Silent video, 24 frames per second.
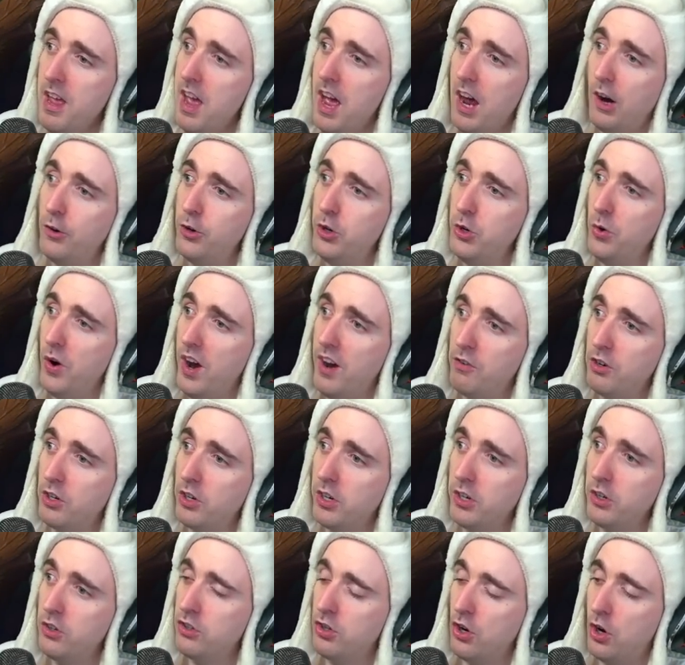How are you ever
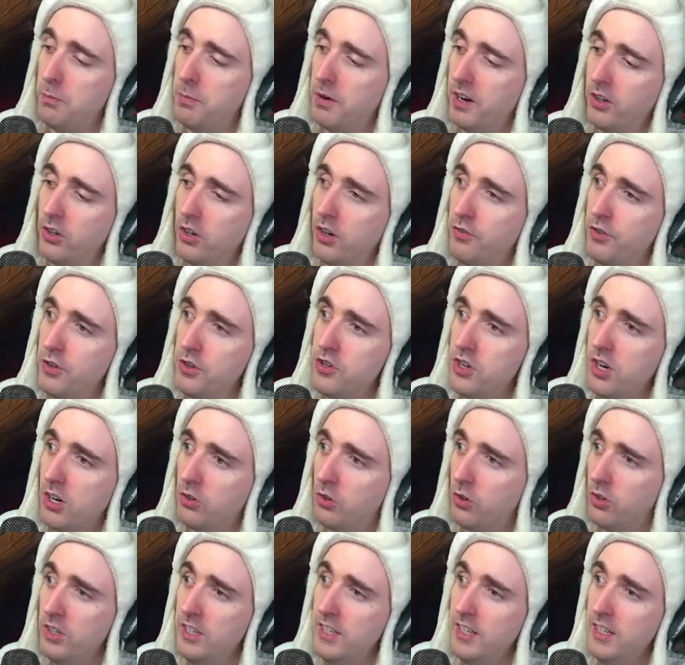going to use Hullbreaker if you're jungle?